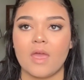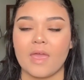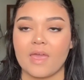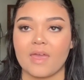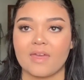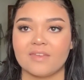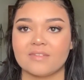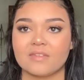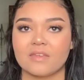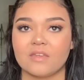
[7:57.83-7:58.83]

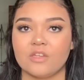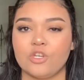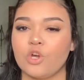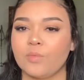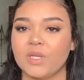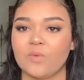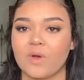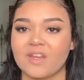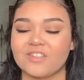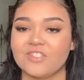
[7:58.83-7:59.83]
and nobody
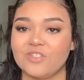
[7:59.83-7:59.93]
wanted to